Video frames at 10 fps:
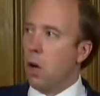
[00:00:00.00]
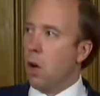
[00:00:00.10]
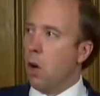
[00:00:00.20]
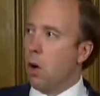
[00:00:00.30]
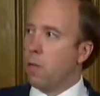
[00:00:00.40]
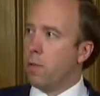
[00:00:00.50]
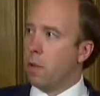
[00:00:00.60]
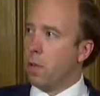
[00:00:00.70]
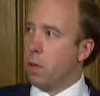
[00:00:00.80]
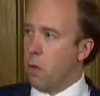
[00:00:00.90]
of
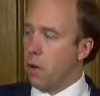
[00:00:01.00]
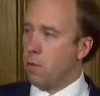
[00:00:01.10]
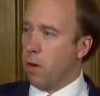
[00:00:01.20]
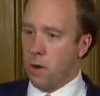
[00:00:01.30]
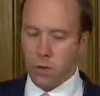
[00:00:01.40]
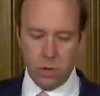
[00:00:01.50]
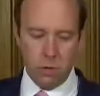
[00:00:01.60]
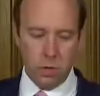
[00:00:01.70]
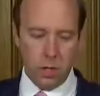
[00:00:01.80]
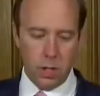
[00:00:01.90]
coronavirus
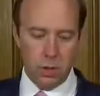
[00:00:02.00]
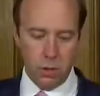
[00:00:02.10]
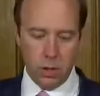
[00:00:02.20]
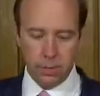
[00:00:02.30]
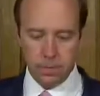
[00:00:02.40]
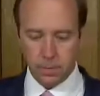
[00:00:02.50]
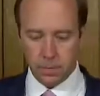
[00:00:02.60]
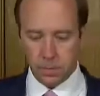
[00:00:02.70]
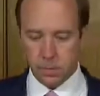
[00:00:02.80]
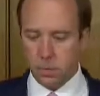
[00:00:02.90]
across the country.
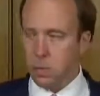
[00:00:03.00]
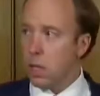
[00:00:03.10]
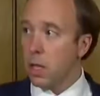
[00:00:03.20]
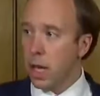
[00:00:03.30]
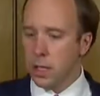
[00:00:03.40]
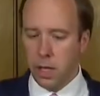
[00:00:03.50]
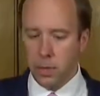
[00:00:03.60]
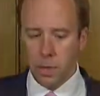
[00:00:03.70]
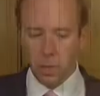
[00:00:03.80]
Next slide,